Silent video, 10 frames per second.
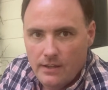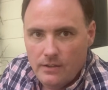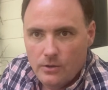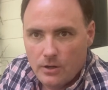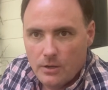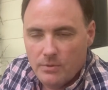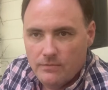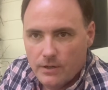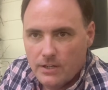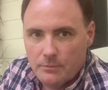you're going to be
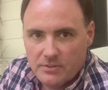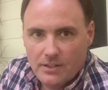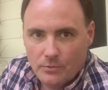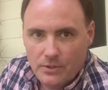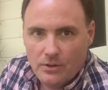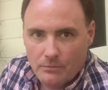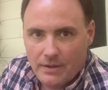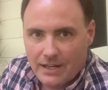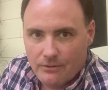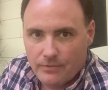very upset when you come
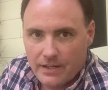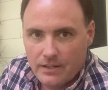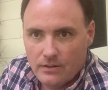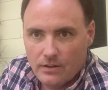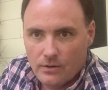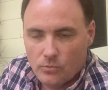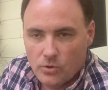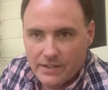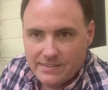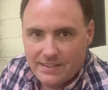back and find
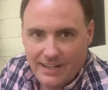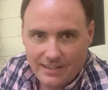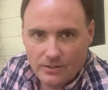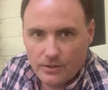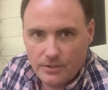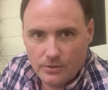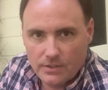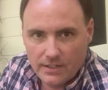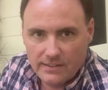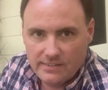rust caked onto your
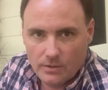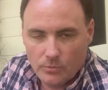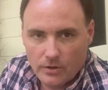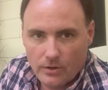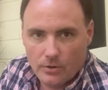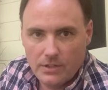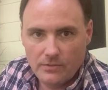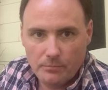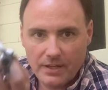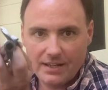gun somewhere, or
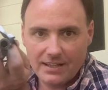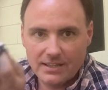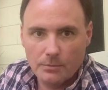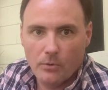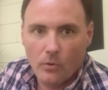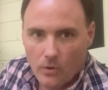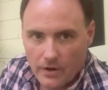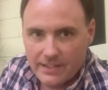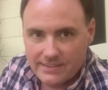even pitting in the bore, as